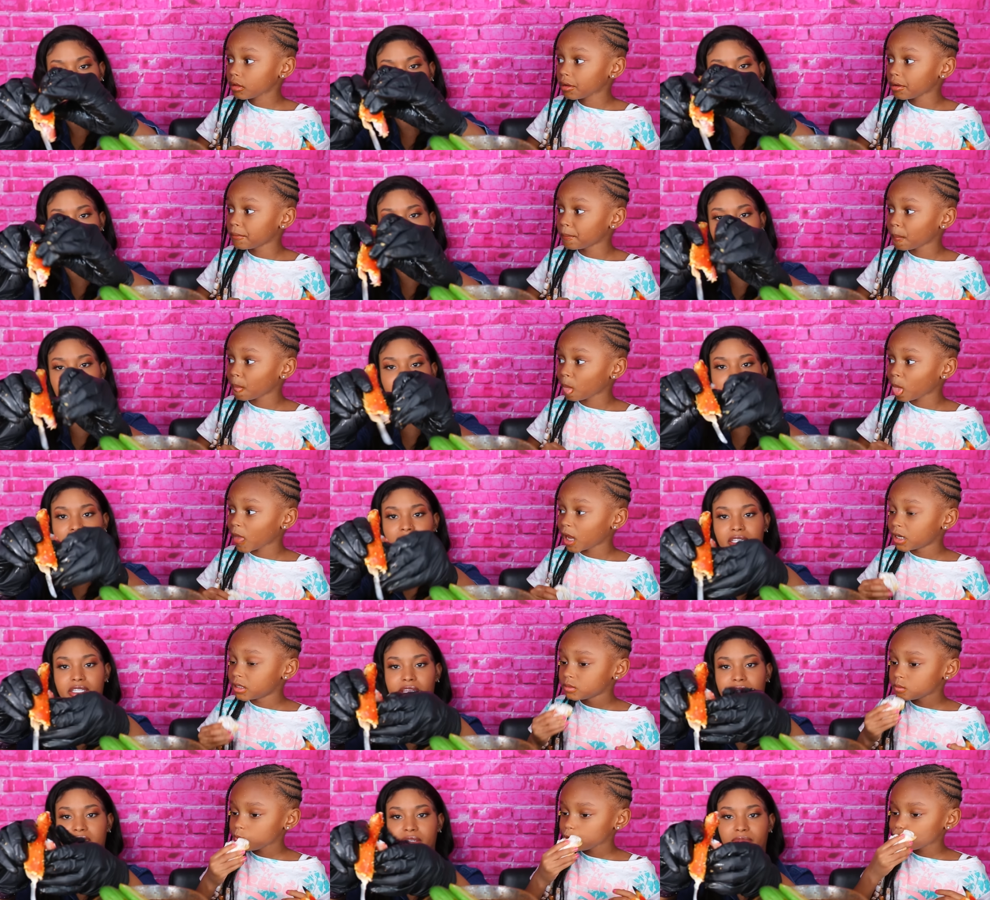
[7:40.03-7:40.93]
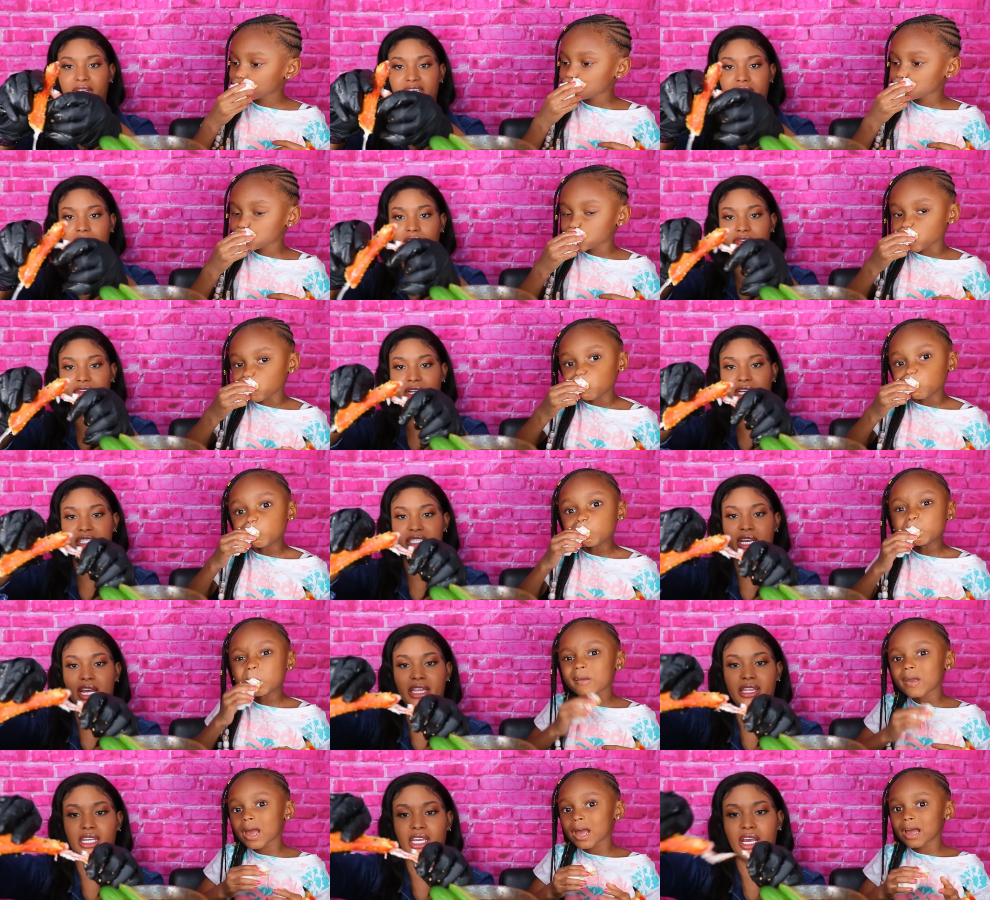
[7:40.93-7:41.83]
Speaker 1: And I think to myself, and I
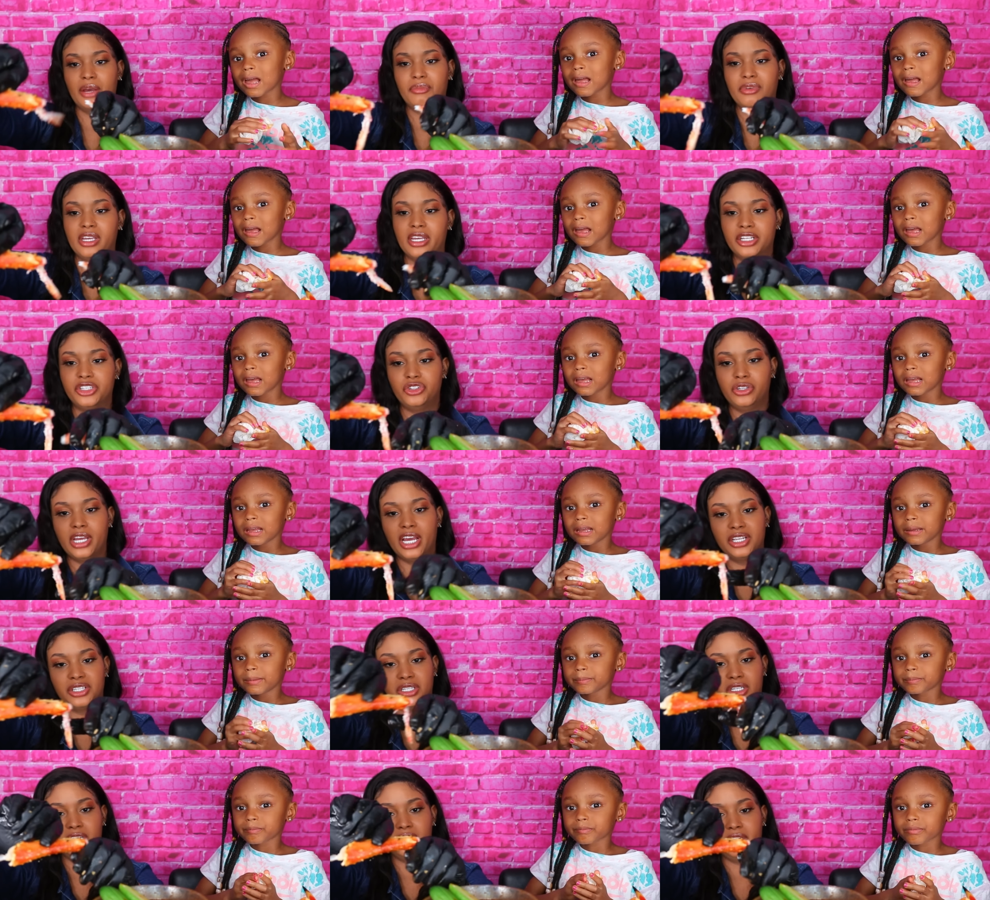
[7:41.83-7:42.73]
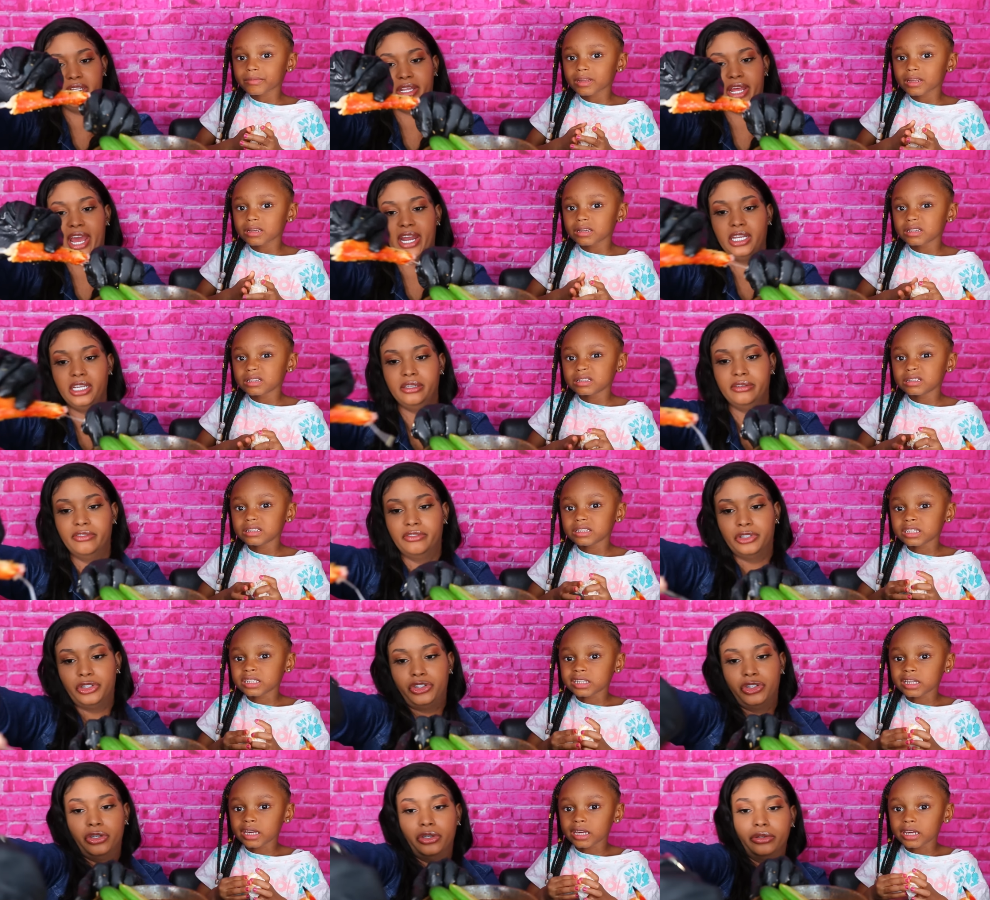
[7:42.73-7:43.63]
say, I think I'm gonna get you guys another daddy
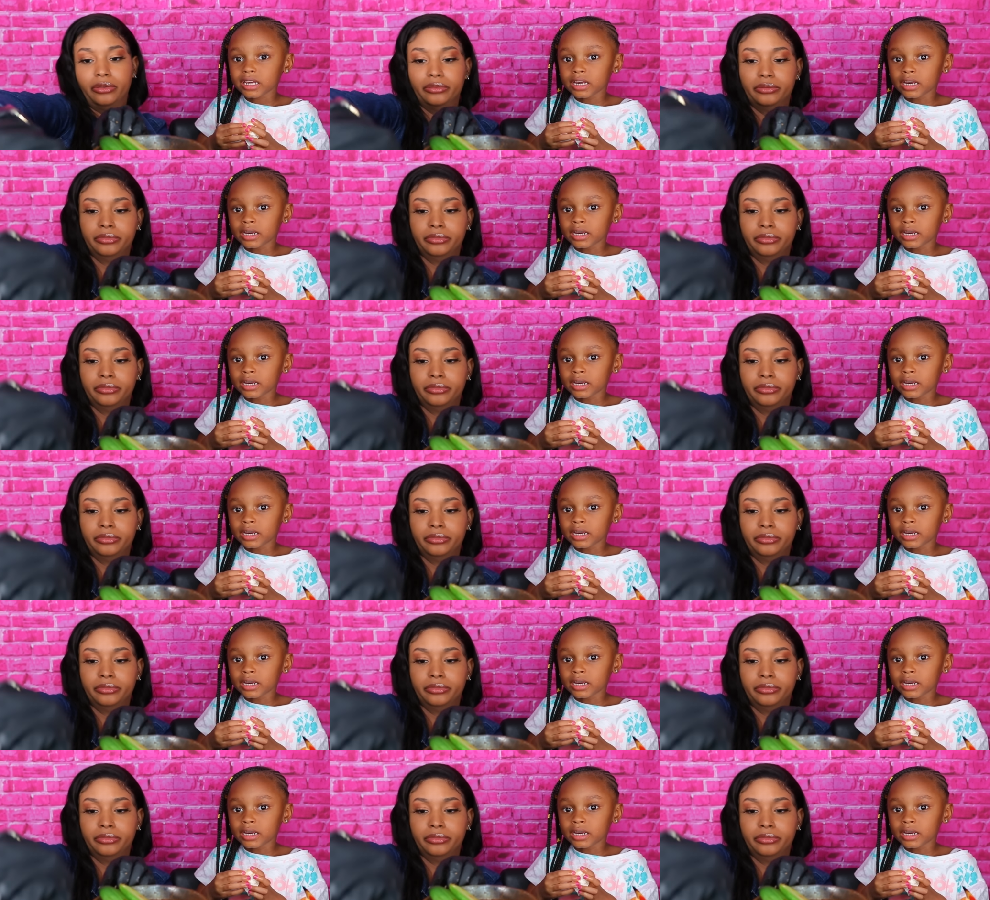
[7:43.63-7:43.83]
for sure.